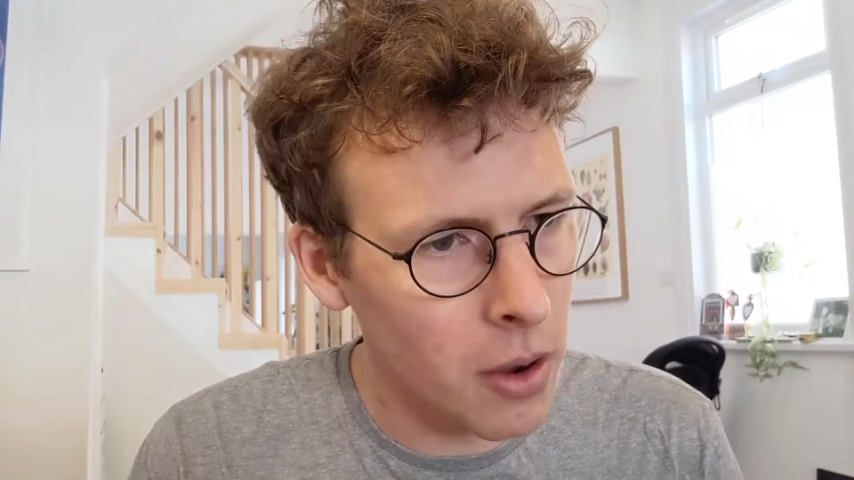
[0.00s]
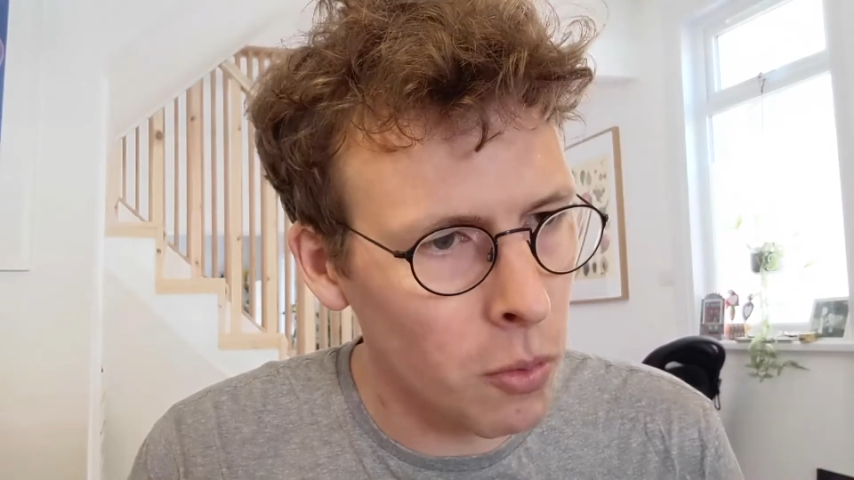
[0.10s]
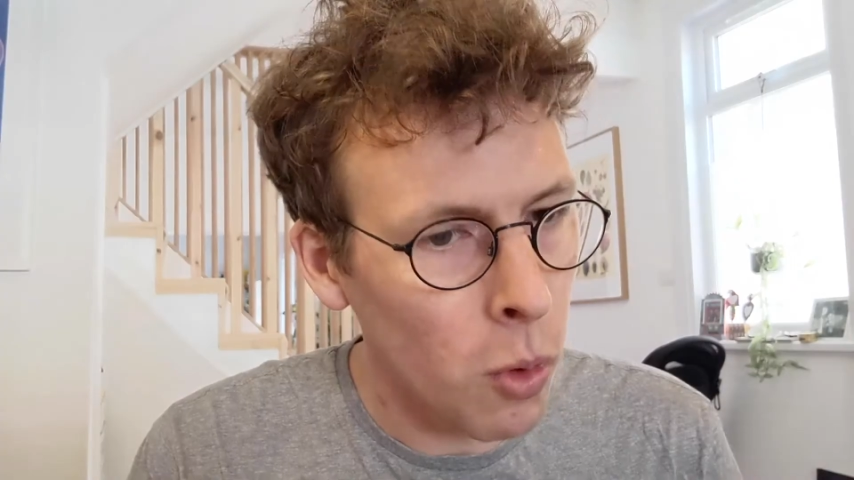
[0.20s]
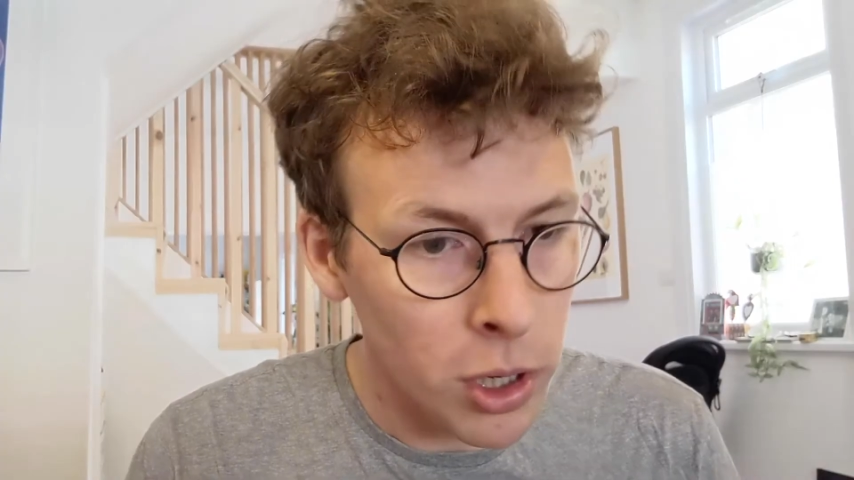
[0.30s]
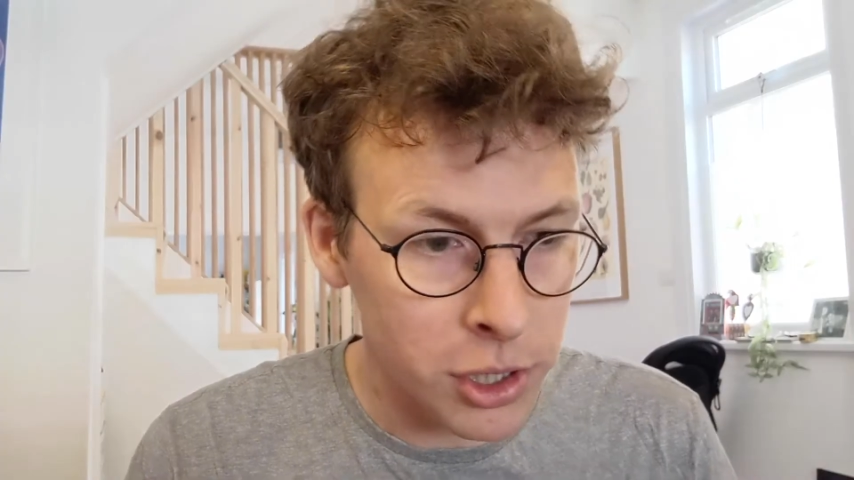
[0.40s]

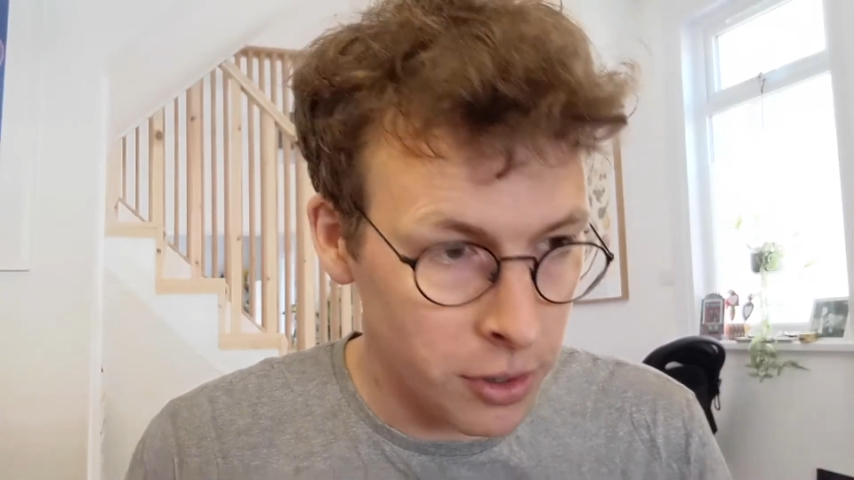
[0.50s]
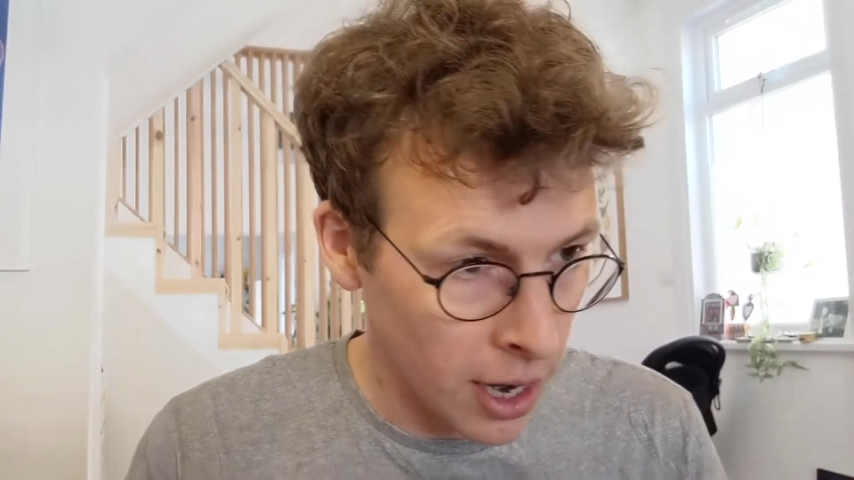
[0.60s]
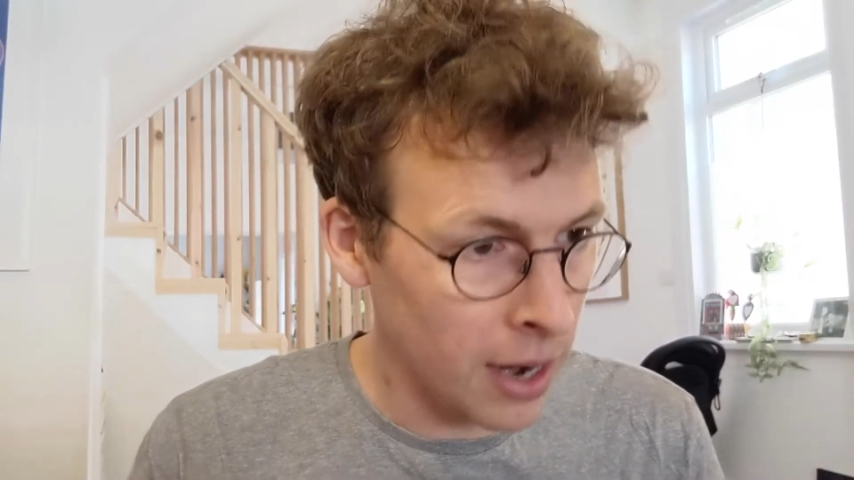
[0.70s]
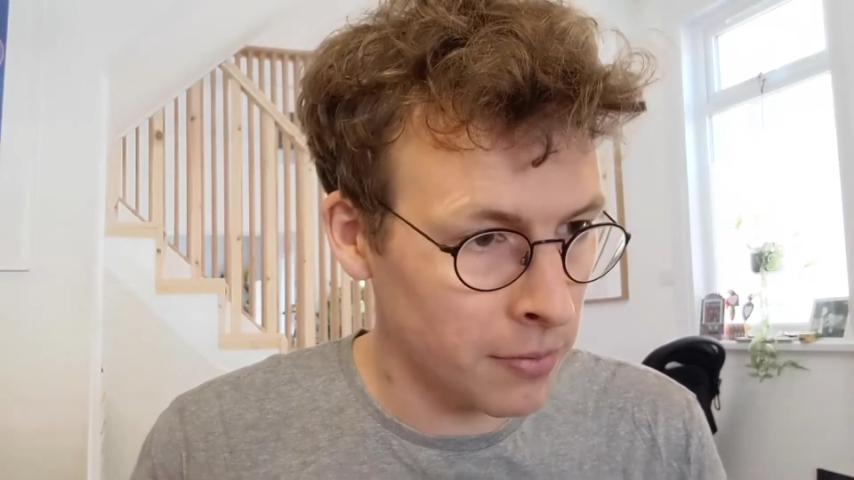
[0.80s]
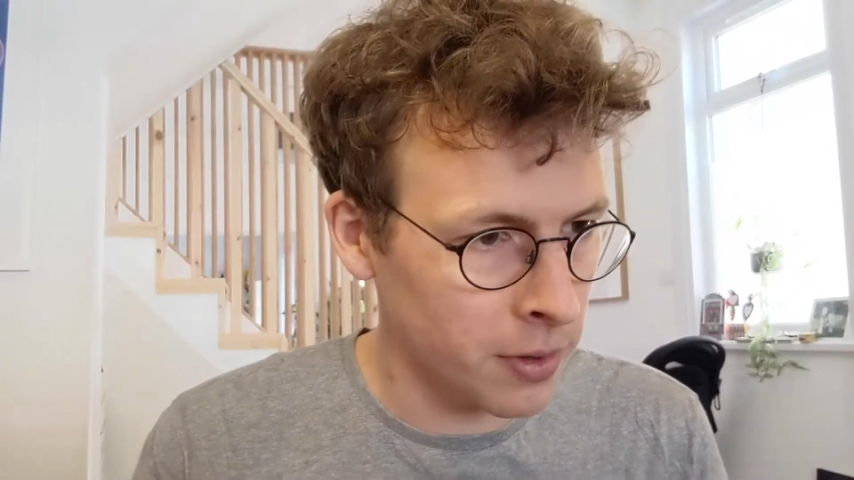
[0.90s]
Once you
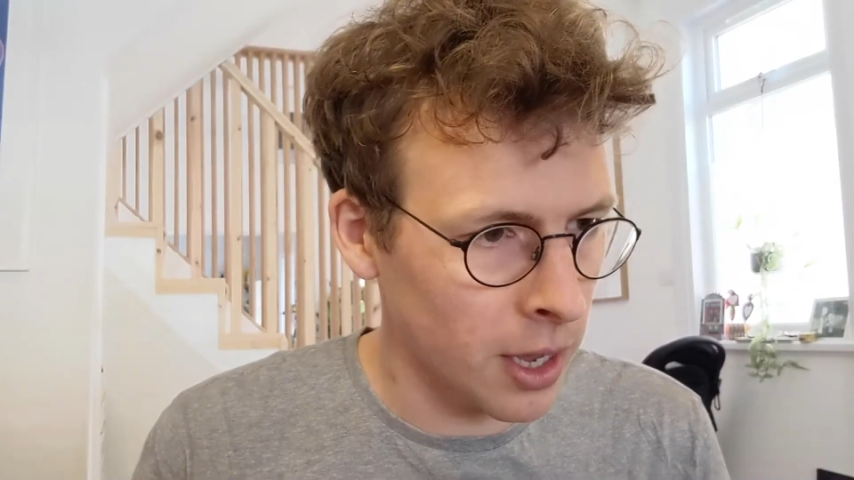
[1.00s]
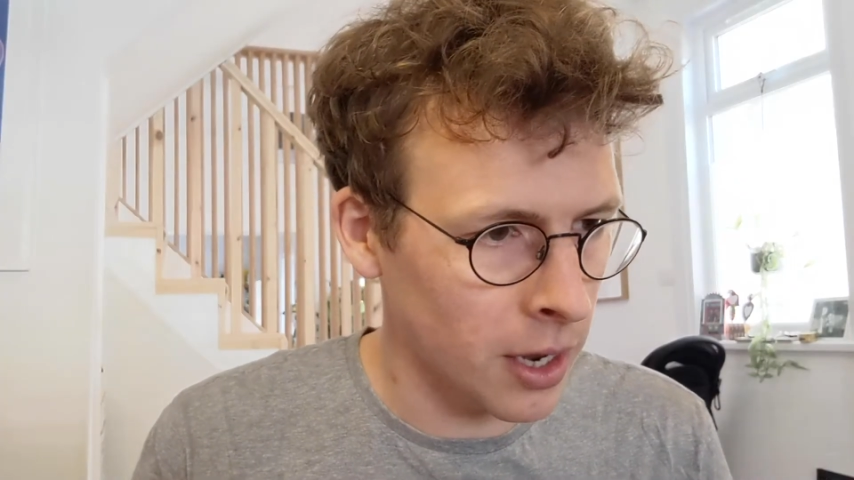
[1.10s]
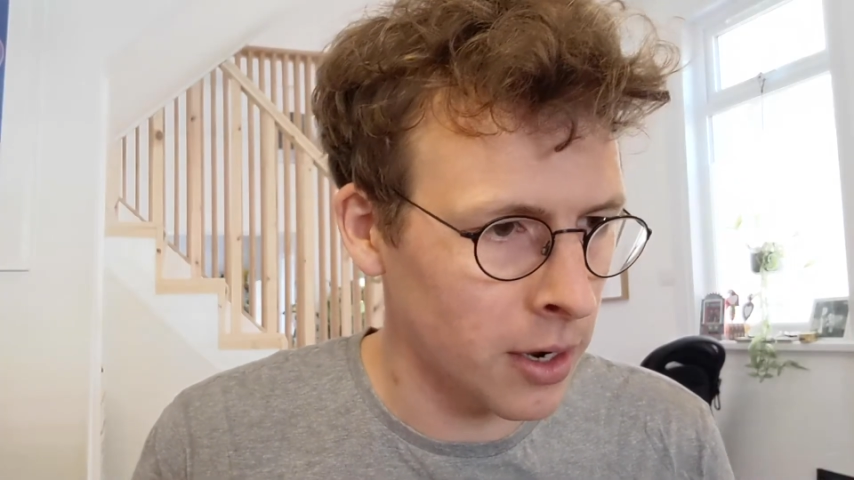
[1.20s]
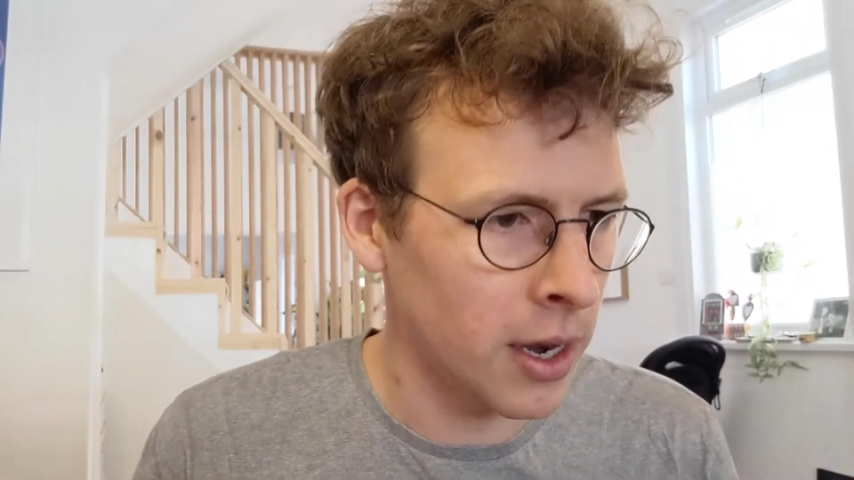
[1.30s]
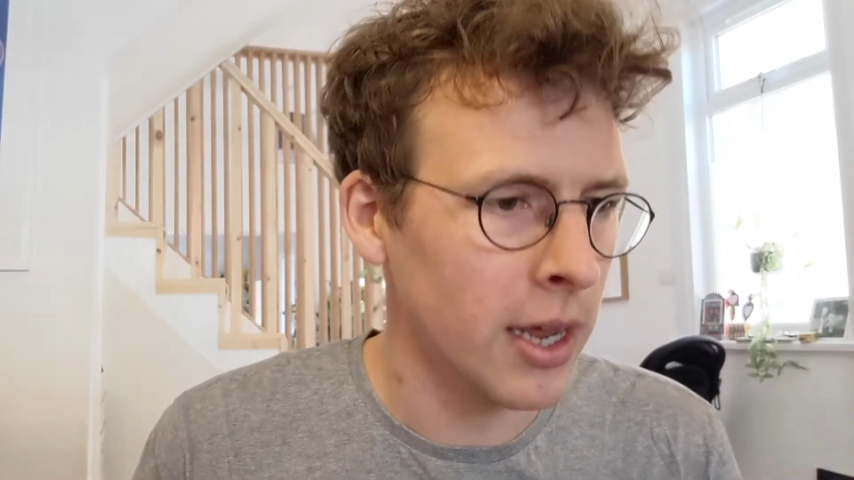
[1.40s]
have the
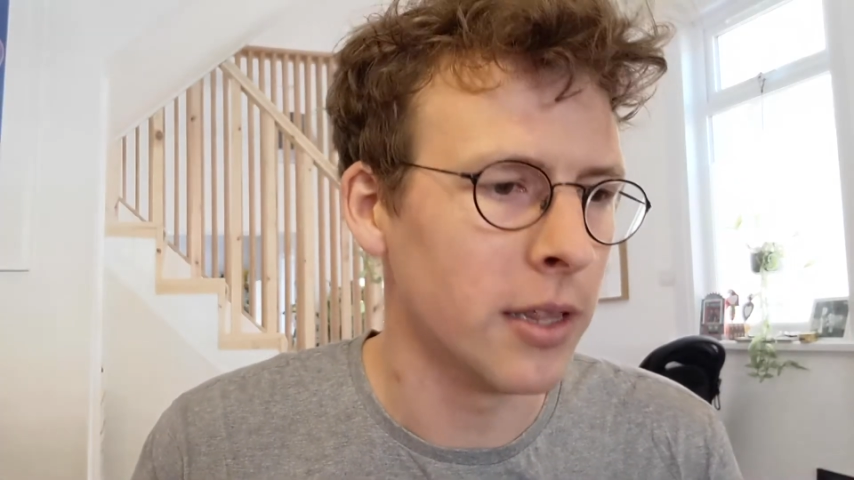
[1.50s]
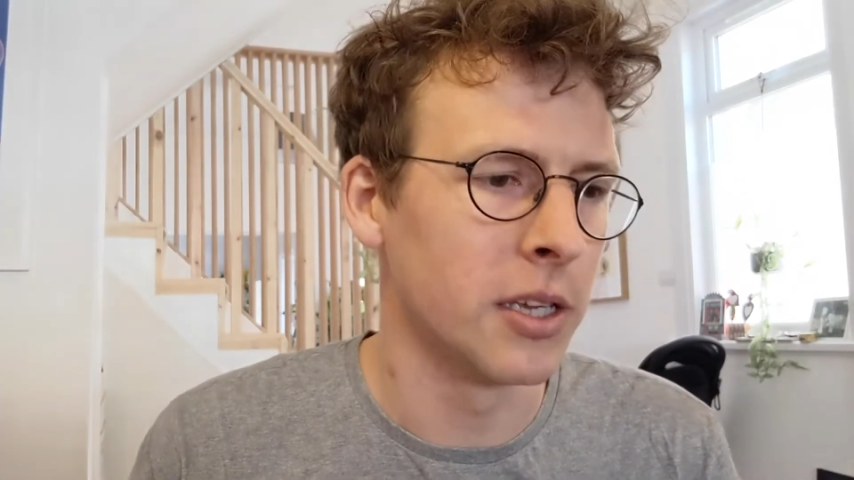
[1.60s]
candidate,